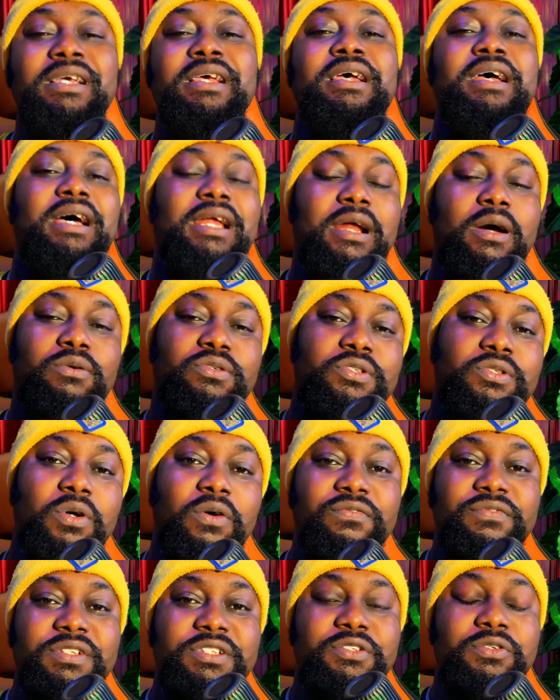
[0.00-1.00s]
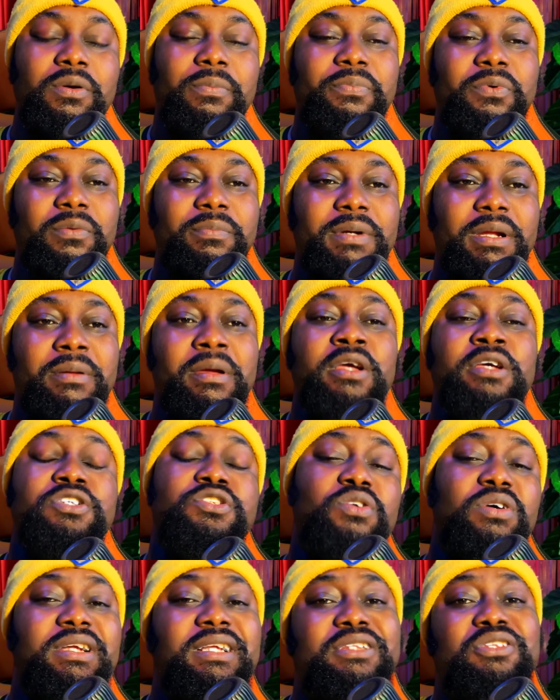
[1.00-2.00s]
and I will solve this your problem.
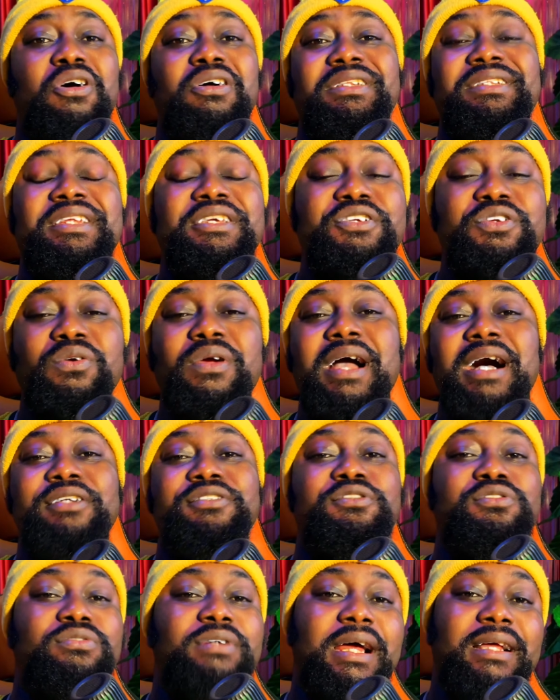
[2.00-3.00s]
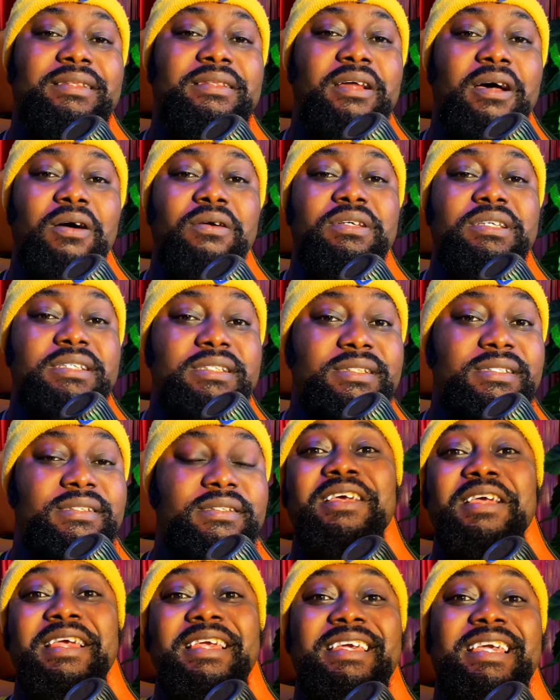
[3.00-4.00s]
So the third thing you can do right now
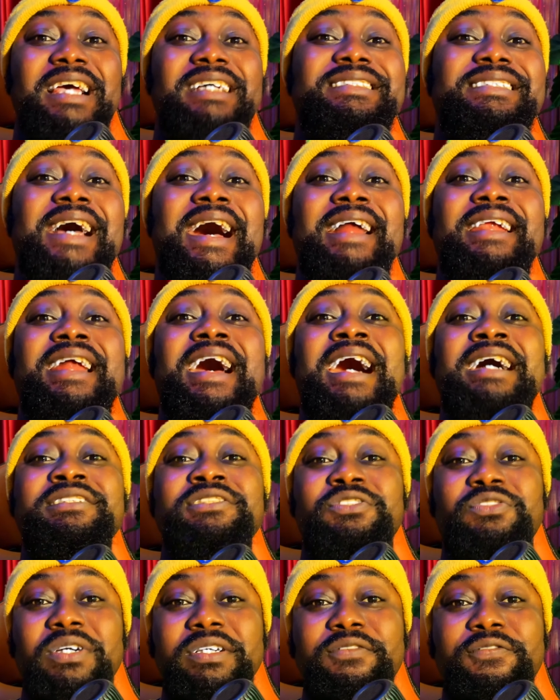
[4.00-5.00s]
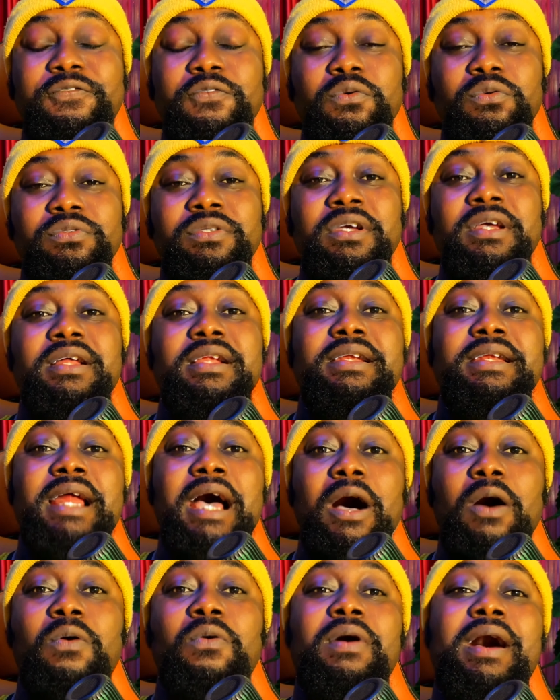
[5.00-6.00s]
is get an Android phone.
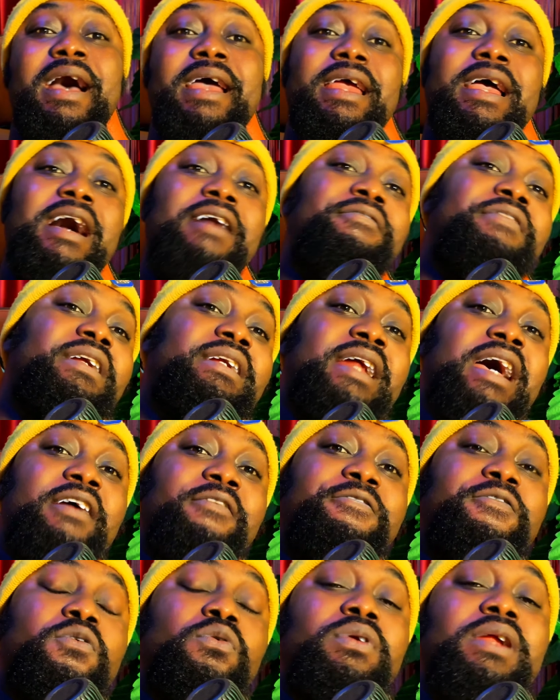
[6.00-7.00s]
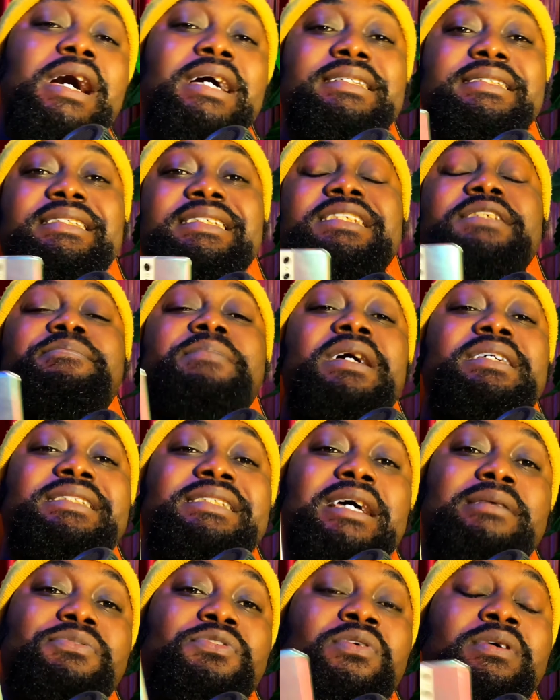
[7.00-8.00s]
Now, I have an iPhone and this is my
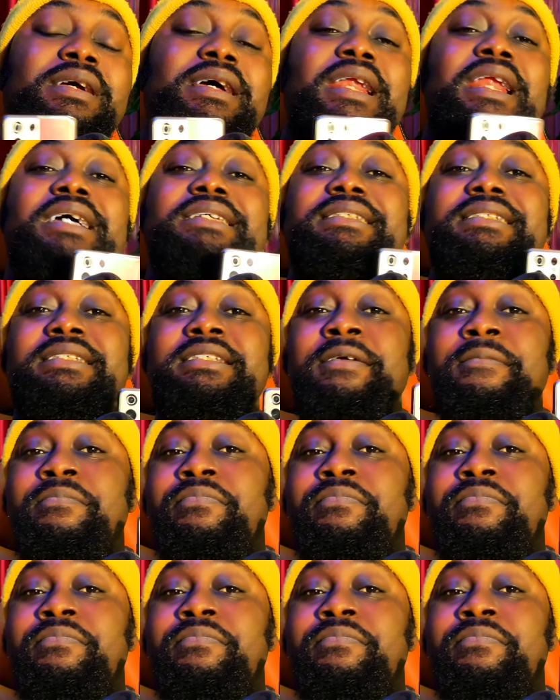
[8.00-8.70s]
Samsung Galaxy